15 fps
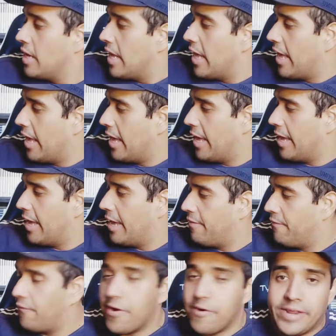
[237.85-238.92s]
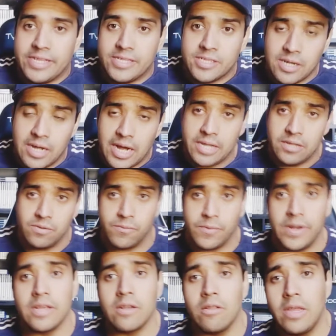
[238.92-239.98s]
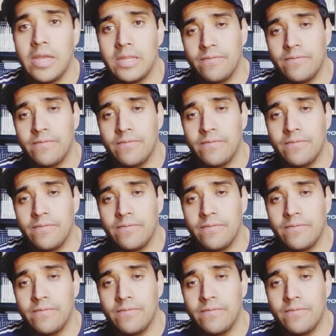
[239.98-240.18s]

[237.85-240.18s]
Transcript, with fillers: uh, variant. I don't really collect